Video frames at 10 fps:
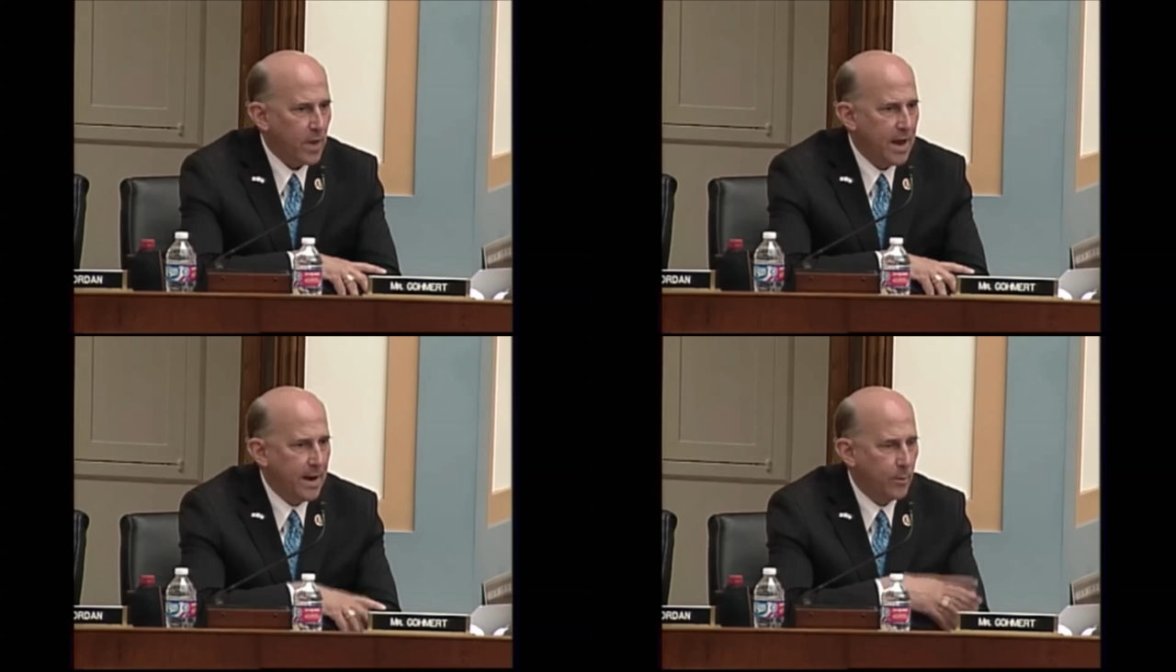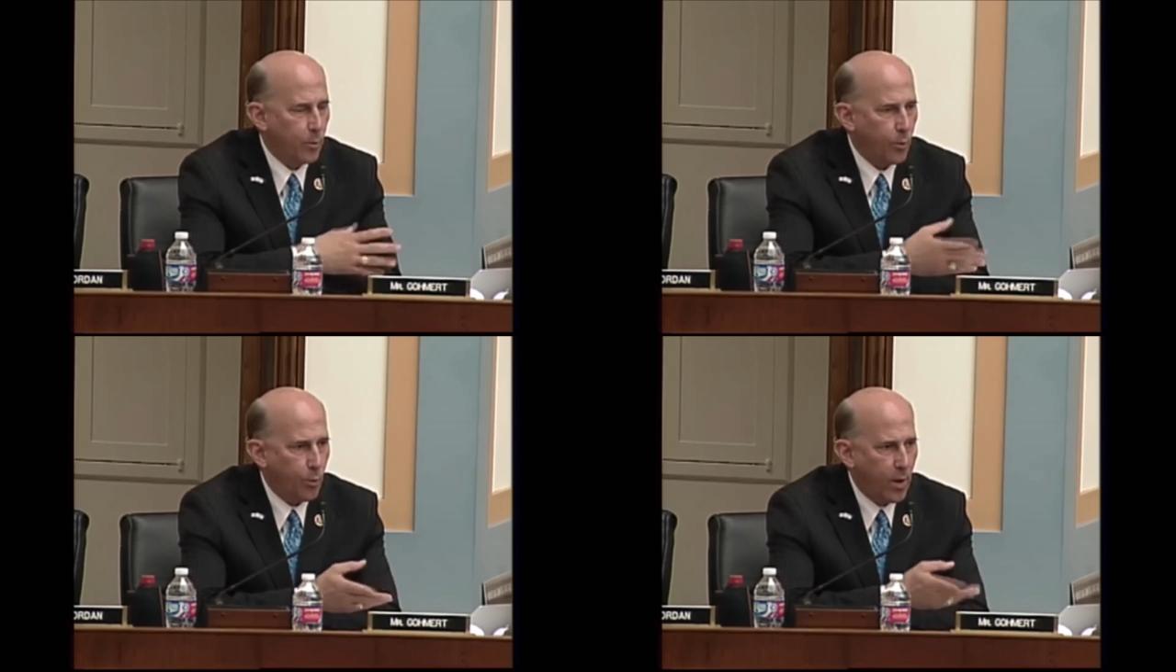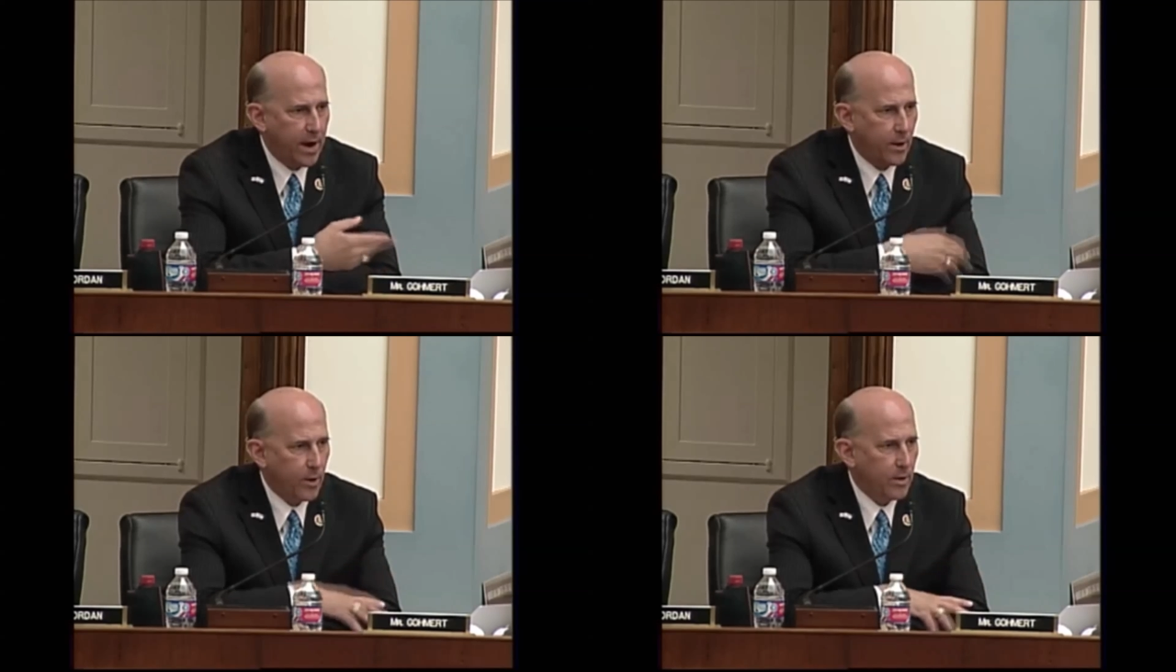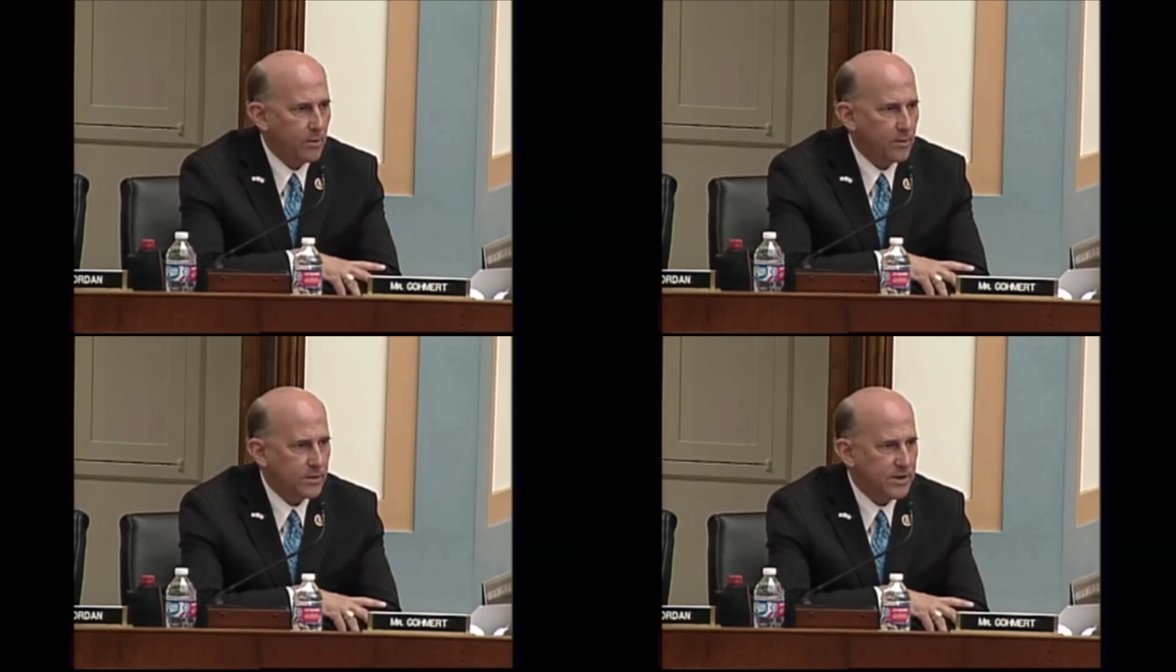and where
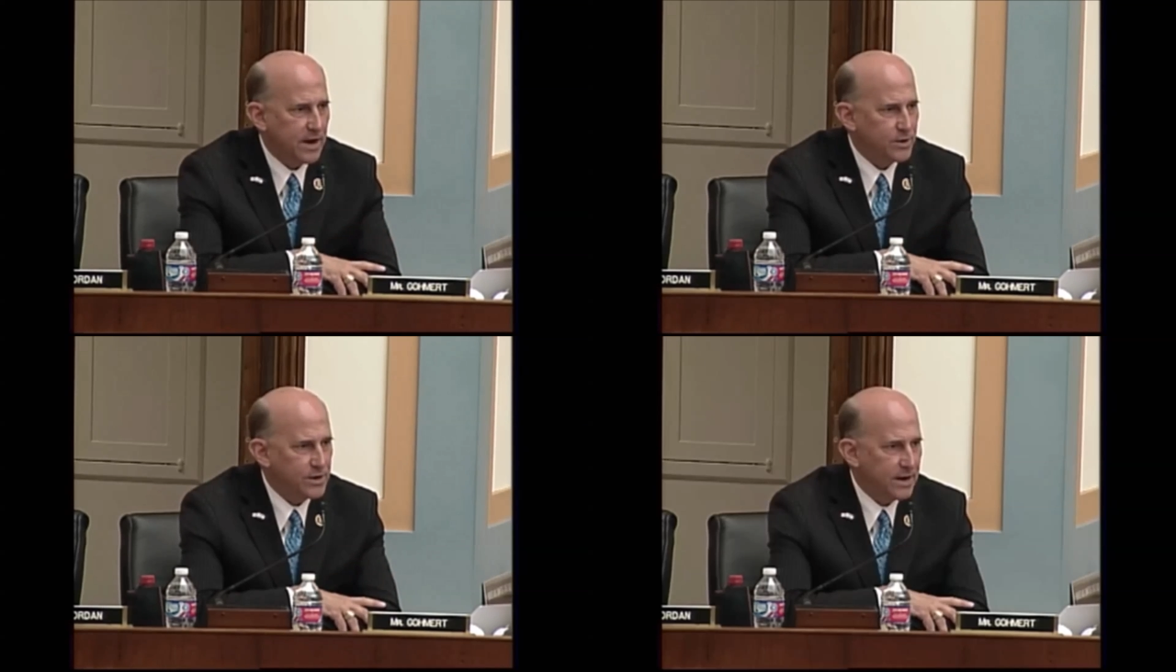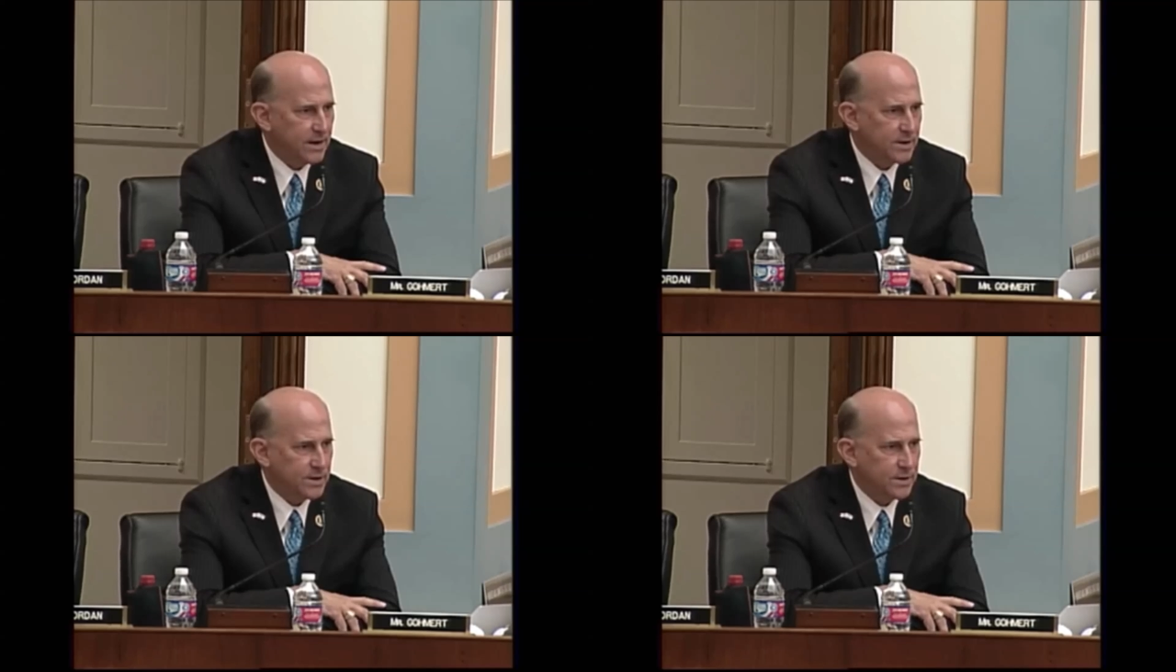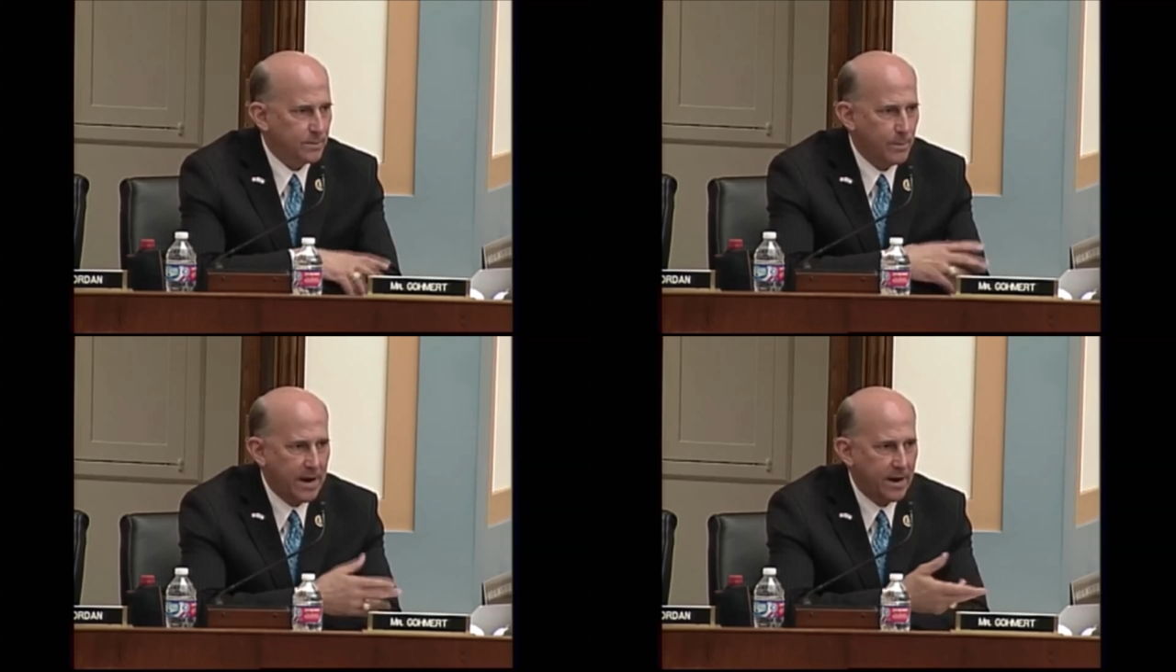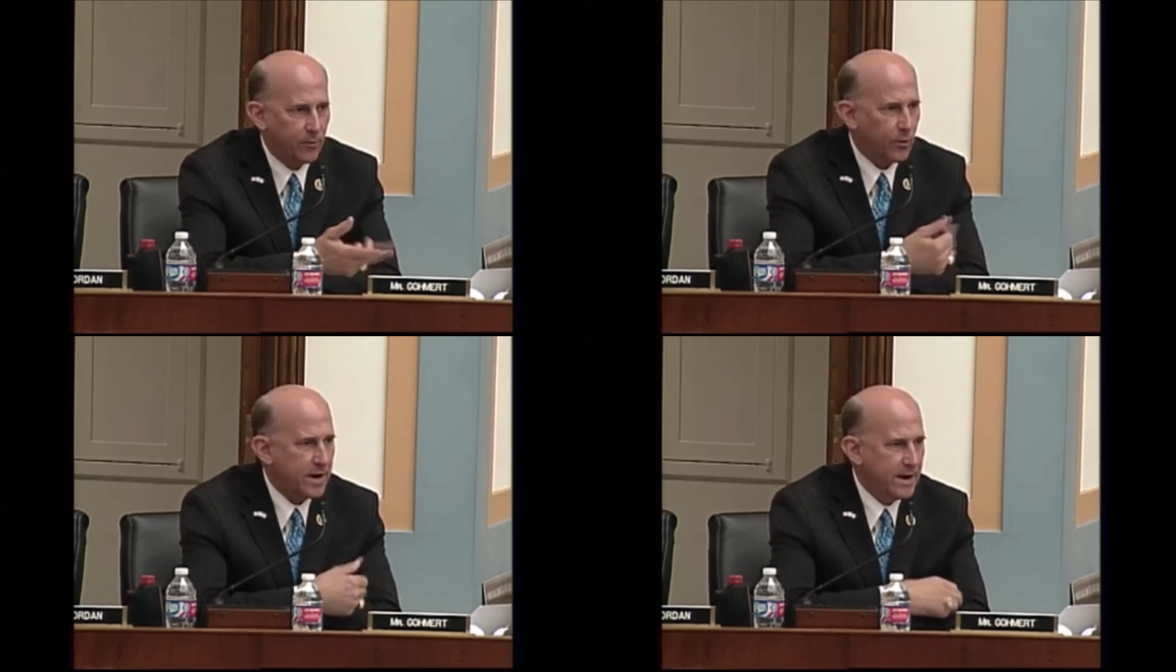Sanchez may
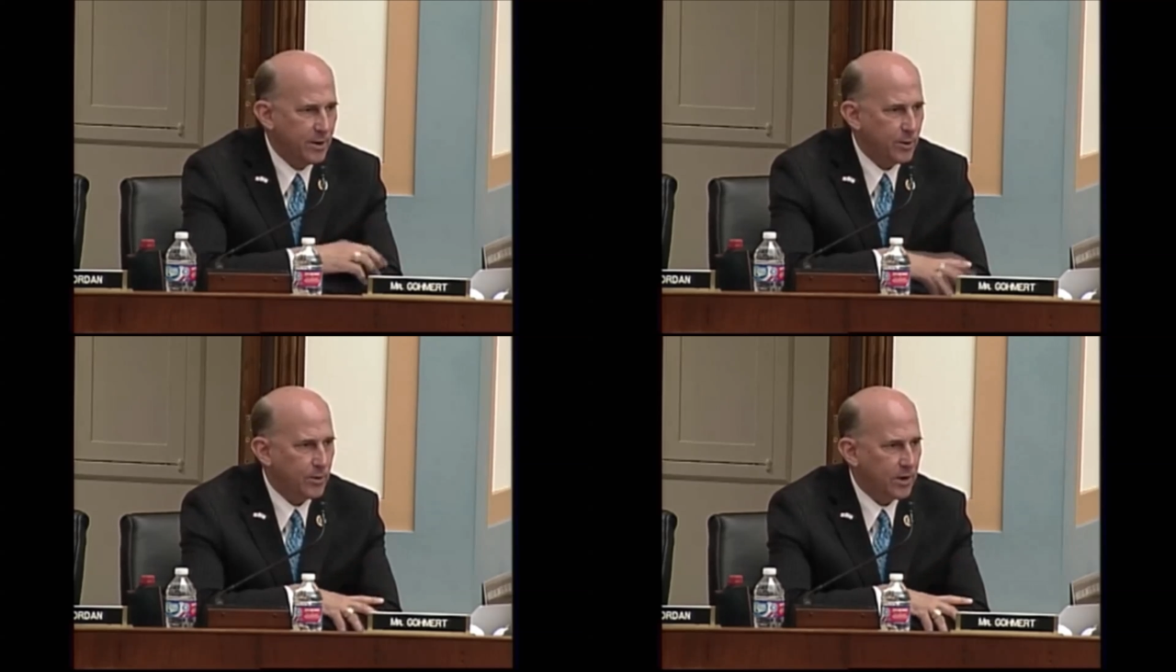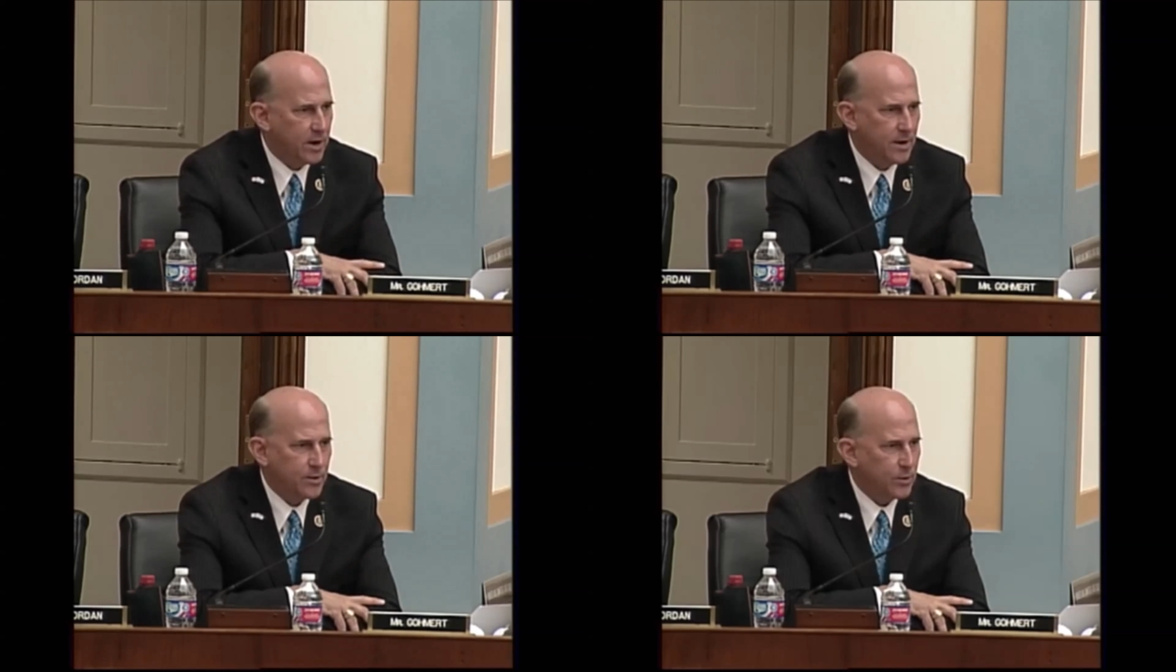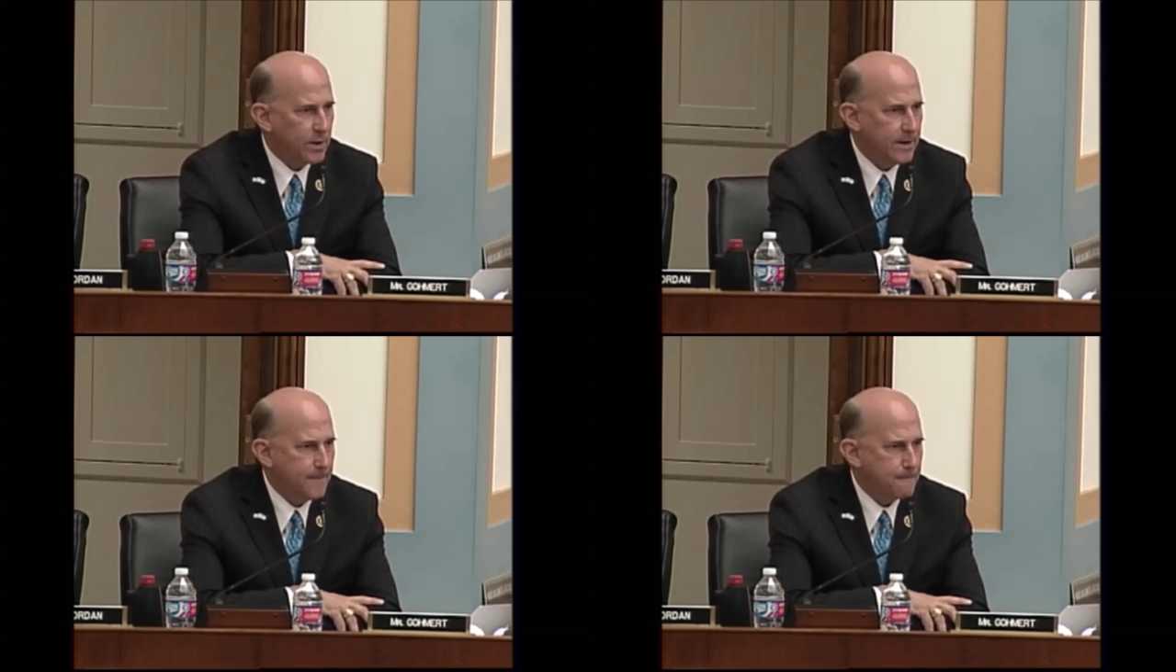have re-entered the country?